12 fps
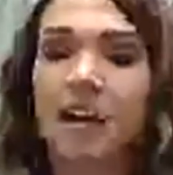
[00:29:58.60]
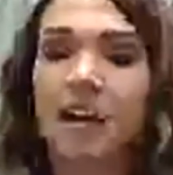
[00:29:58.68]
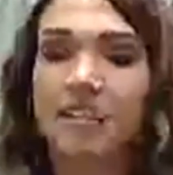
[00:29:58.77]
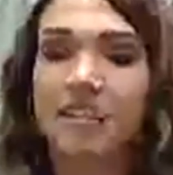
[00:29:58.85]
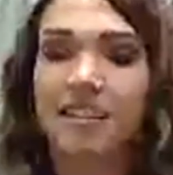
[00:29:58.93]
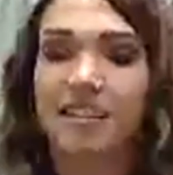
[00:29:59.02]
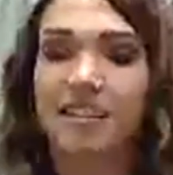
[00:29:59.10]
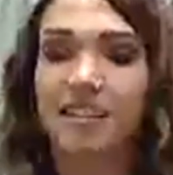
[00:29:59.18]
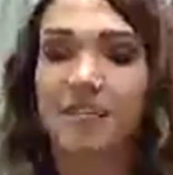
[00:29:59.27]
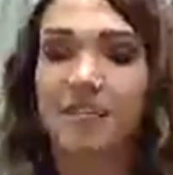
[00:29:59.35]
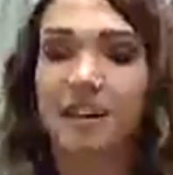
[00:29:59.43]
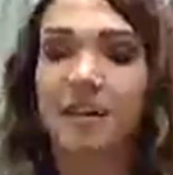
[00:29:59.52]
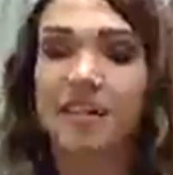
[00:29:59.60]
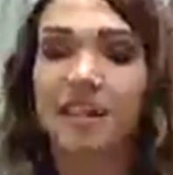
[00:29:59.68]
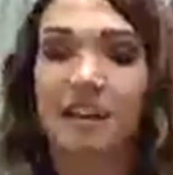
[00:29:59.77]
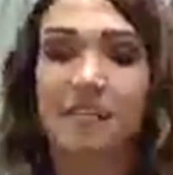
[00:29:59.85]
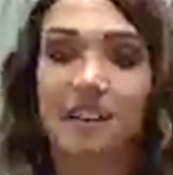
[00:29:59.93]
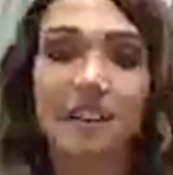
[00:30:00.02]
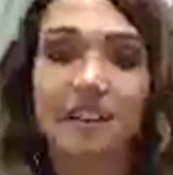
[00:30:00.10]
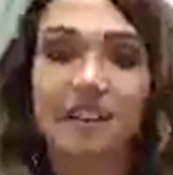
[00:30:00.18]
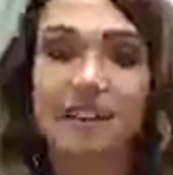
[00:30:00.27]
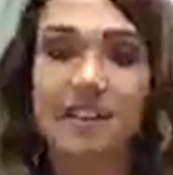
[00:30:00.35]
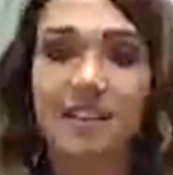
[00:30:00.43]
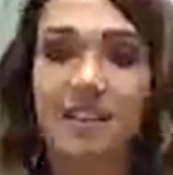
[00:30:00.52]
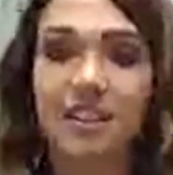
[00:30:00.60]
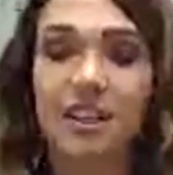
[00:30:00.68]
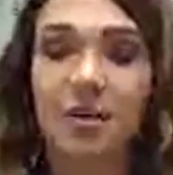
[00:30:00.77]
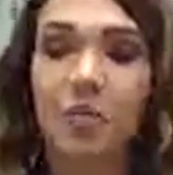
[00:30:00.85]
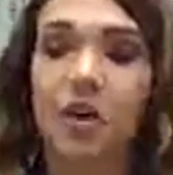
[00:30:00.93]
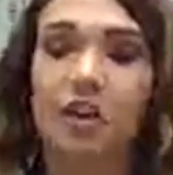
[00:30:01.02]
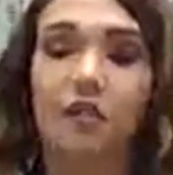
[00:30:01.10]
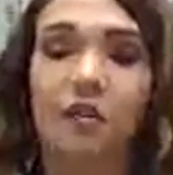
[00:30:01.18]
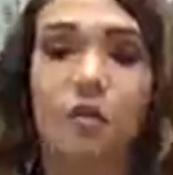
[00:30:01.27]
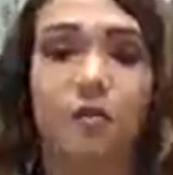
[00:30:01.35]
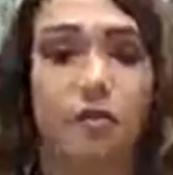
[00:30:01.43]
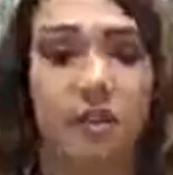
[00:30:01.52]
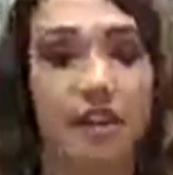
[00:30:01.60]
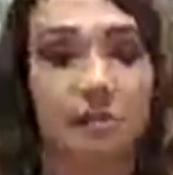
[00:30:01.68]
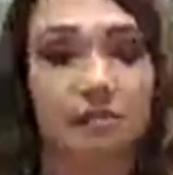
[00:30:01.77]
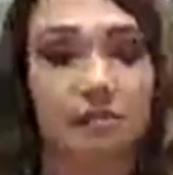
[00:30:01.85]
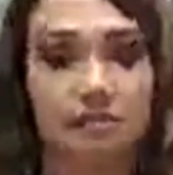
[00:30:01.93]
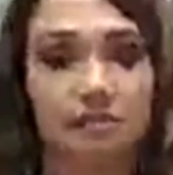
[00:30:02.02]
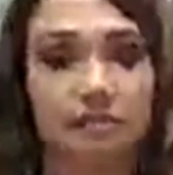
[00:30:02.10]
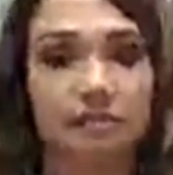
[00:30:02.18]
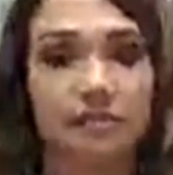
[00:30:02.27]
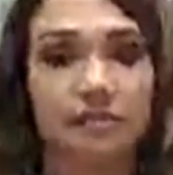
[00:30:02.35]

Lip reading: But the fail-safe is, we'll give you the freedom.